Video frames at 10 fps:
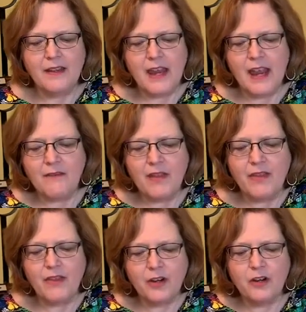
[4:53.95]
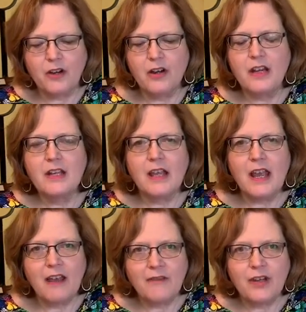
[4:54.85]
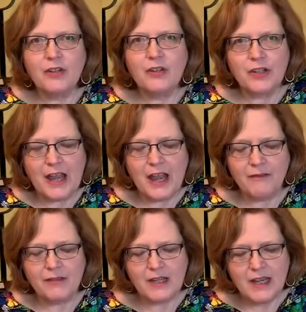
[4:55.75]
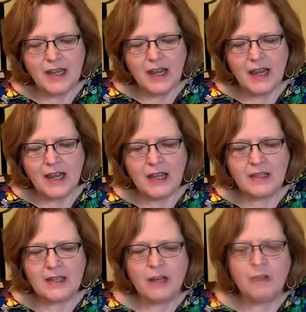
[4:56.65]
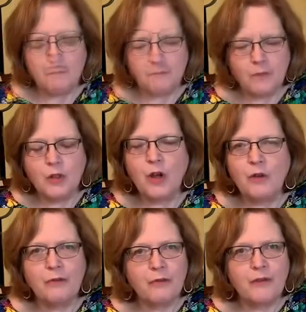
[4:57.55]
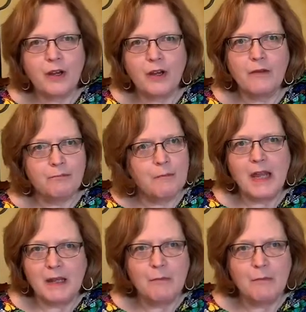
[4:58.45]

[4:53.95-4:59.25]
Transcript: They have a thicker, heavier shaft and um, will go through very many,